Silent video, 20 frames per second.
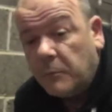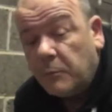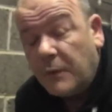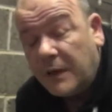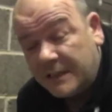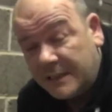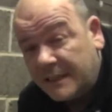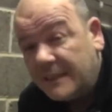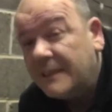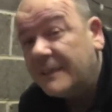
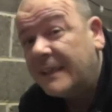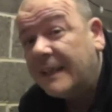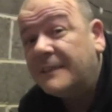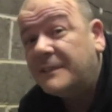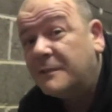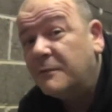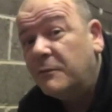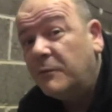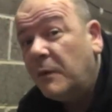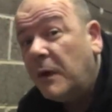Man, I did get
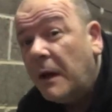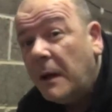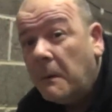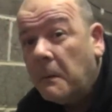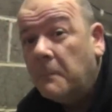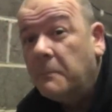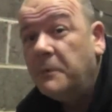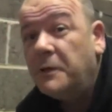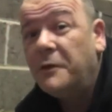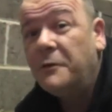some
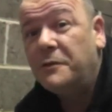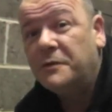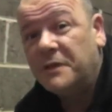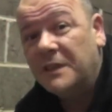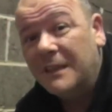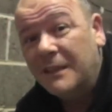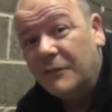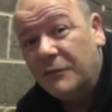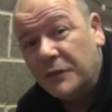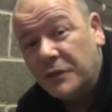
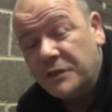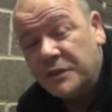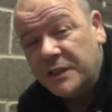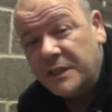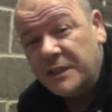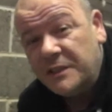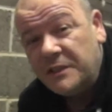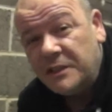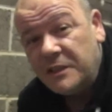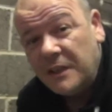amusing
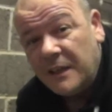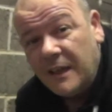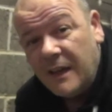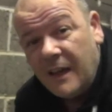footage,